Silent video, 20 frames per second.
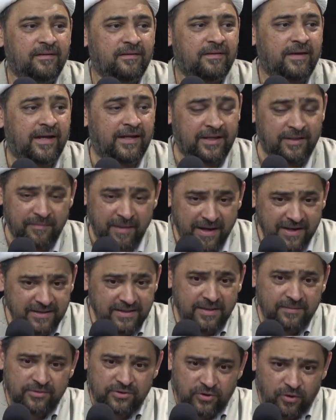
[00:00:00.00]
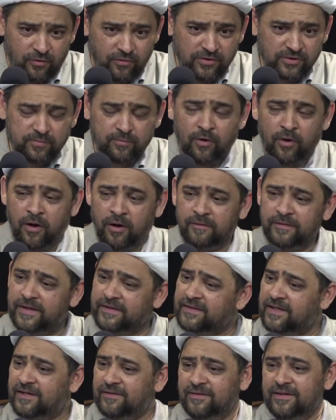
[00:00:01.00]
And he made them so small that
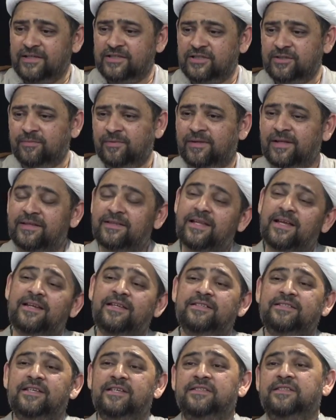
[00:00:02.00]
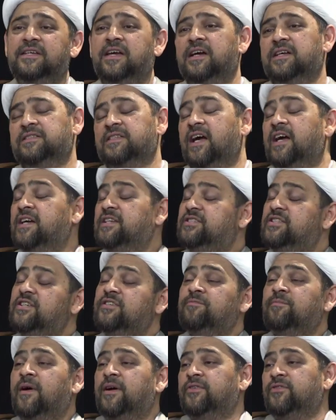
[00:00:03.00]
they're reachable. And then he says, yes, I
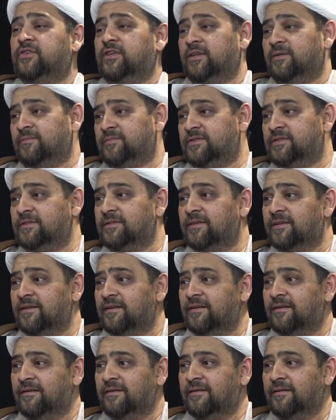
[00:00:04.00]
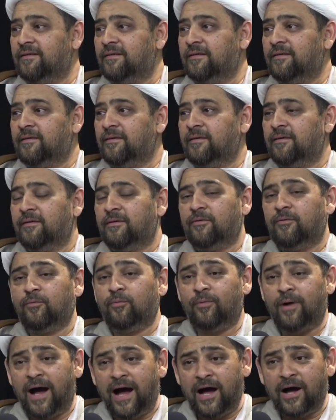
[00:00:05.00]
achieved my dreams.
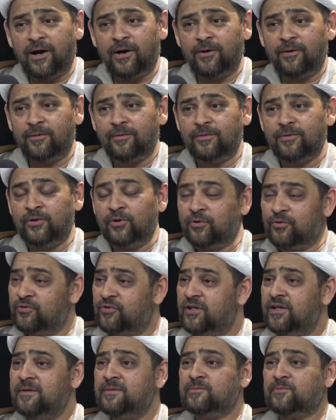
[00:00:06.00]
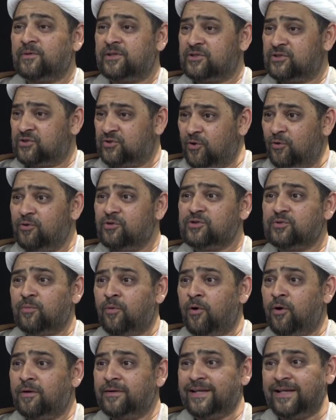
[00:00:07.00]
Wow, your dreams were so
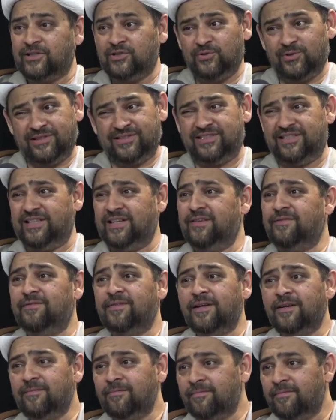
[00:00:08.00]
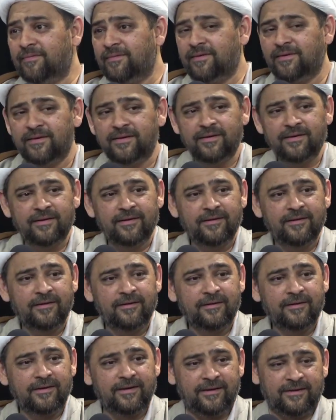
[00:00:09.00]
small that you achieved them?
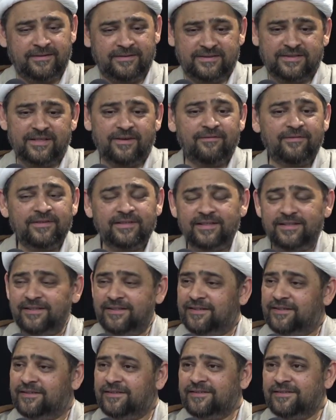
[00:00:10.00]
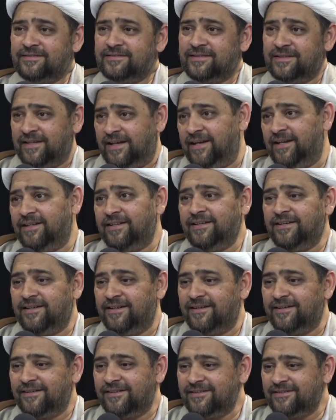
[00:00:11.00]
In 70 years, in 80
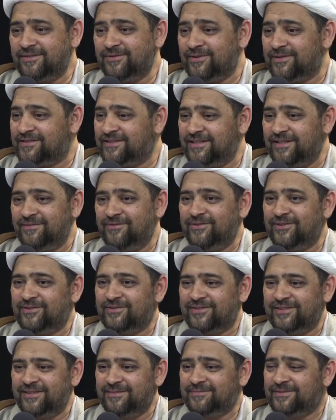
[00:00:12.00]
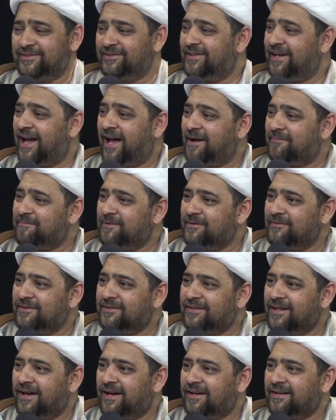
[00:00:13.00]
years, you achieved your dreams and you're happy with
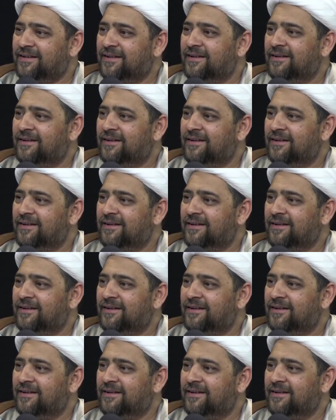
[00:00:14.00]
that?